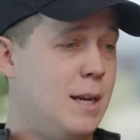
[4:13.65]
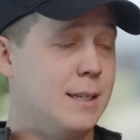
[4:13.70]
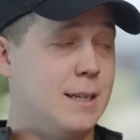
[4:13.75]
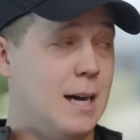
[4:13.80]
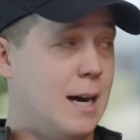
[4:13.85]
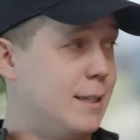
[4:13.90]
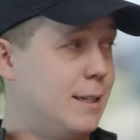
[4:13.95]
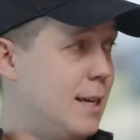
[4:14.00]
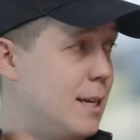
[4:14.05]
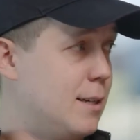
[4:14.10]

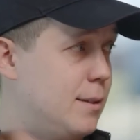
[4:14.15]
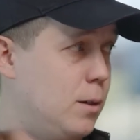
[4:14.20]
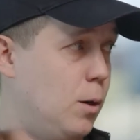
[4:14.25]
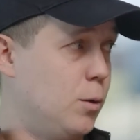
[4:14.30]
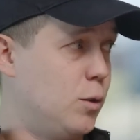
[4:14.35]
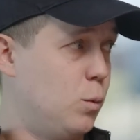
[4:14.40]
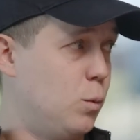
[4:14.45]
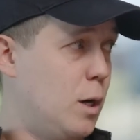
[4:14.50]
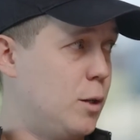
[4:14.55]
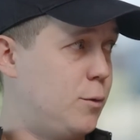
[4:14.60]
Dante
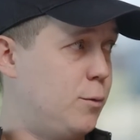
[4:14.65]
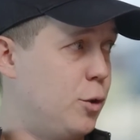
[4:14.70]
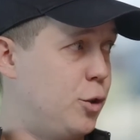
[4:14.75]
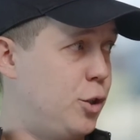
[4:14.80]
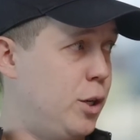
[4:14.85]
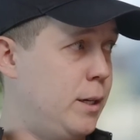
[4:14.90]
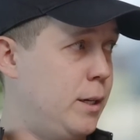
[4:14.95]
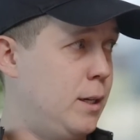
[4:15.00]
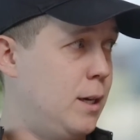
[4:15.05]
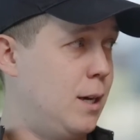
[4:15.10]
Stills of West
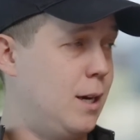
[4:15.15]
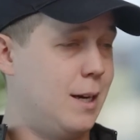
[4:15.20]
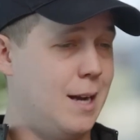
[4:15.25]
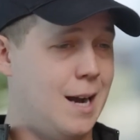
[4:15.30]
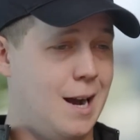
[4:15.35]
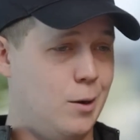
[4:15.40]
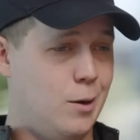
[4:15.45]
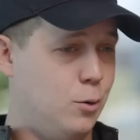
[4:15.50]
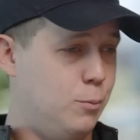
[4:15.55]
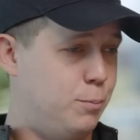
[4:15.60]
Virginia, a
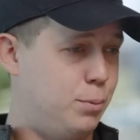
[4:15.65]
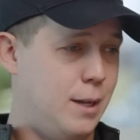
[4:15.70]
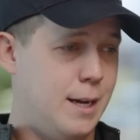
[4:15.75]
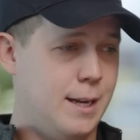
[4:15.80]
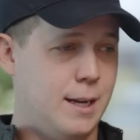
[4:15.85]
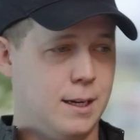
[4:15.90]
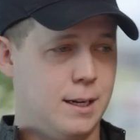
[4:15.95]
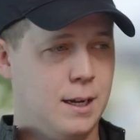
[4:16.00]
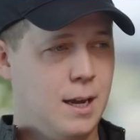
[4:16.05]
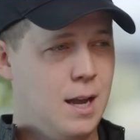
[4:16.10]
guy who
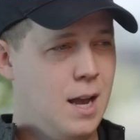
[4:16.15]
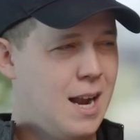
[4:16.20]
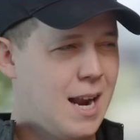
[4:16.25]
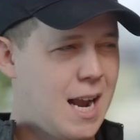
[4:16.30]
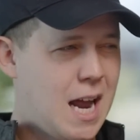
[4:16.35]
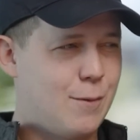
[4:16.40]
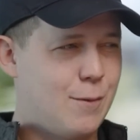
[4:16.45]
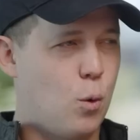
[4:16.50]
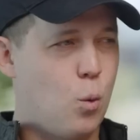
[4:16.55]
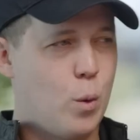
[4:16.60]
played a
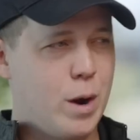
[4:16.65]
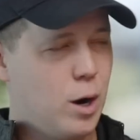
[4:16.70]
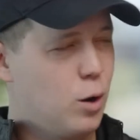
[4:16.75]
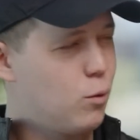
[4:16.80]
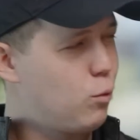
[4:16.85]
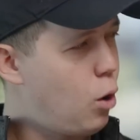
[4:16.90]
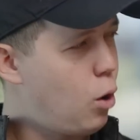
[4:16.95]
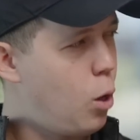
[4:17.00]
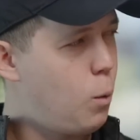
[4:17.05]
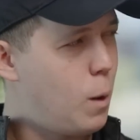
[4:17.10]
kind of a
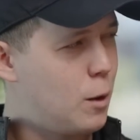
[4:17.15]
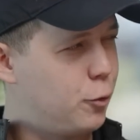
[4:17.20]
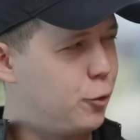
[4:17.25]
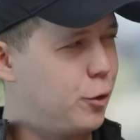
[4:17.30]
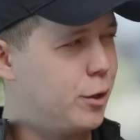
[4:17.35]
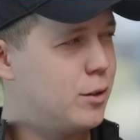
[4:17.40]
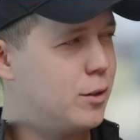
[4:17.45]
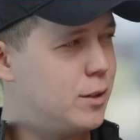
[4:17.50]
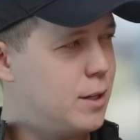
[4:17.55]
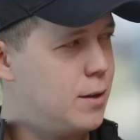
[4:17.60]
weird role in West
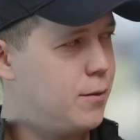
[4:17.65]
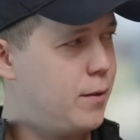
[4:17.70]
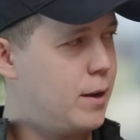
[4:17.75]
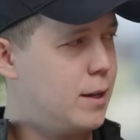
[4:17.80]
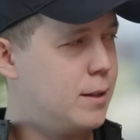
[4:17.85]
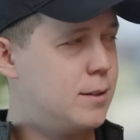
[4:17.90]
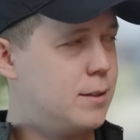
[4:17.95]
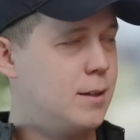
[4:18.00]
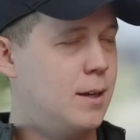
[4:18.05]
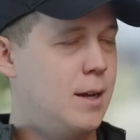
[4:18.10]
Virginia's
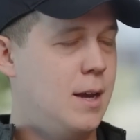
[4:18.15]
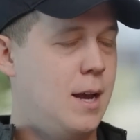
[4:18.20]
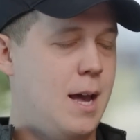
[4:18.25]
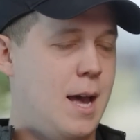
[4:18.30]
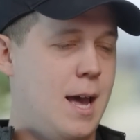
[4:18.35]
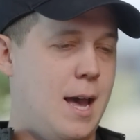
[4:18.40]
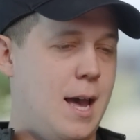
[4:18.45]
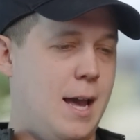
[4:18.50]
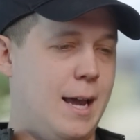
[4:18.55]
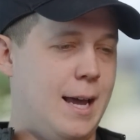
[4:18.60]
defense
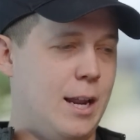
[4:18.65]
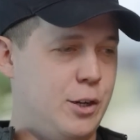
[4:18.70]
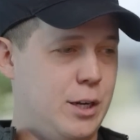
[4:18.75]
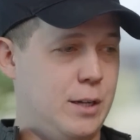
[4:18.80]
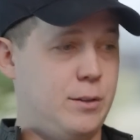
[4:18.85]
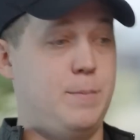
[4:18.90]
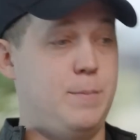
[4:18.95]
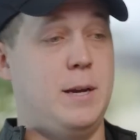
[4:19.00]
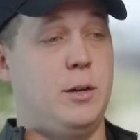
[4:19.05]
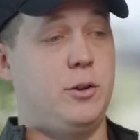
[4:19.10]
and got a
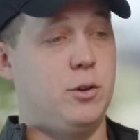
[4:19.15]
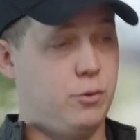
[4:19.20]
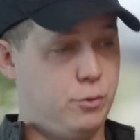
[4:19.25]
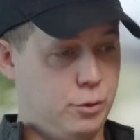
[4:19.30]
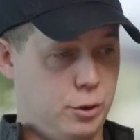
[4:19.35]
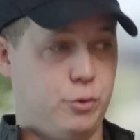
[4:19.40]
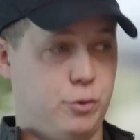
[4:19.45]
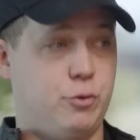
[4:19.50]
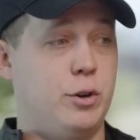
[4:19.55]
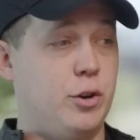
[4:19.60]
chance to be a just
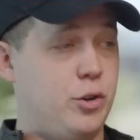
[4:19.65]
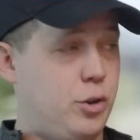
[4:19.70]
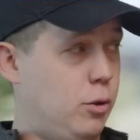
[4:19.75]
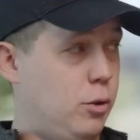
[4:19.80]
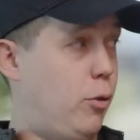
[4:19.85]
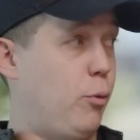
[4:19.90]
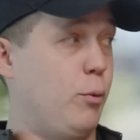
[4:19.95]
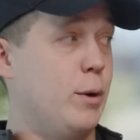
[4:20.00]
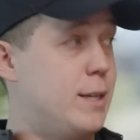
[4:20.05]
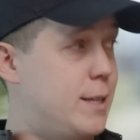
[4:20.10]

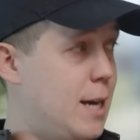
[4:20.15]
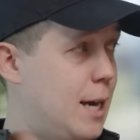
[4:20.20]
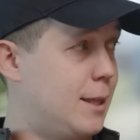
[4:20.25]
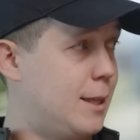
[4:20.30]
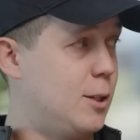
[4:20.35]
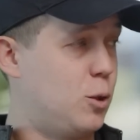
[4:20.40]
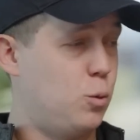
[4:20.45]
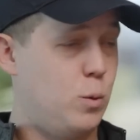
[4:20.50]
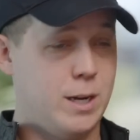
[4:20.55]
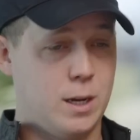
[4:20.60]
traditional three tech
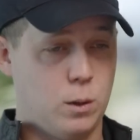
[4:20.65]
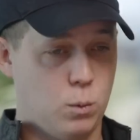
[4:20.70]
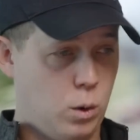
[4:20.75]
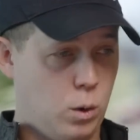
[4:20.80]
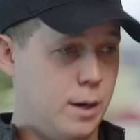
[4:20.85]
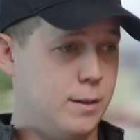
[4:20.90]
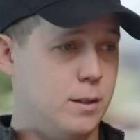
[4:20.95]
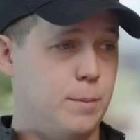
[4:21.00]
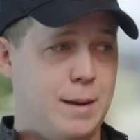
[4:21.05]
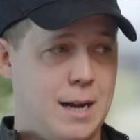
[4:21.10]
this week and
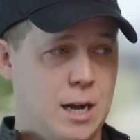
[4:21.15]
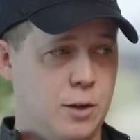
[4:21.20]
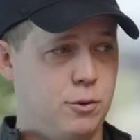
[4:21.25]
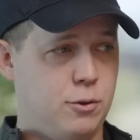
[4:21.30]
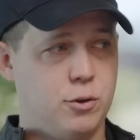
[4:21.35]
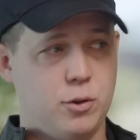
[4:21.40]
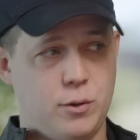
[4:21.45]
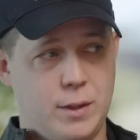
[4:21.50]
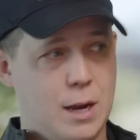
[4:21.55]
won as a pass rusher.